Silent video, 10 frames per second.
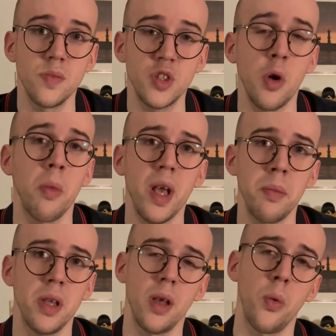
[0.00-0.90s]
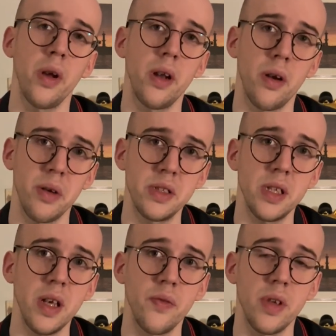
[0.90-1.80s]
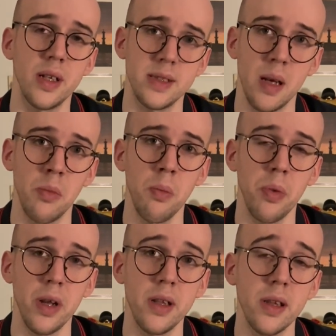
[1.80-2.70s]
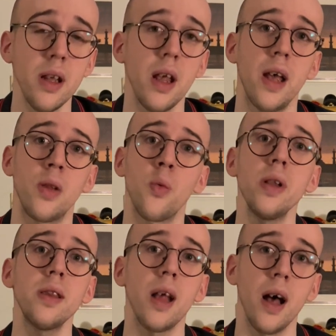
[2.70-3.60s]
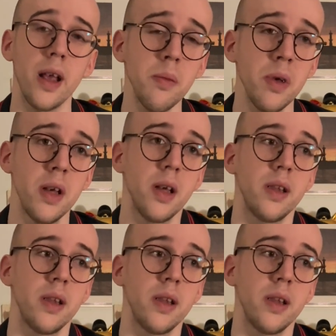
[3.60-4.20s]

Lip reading: So maybe they will receive the assembled printer, and with time,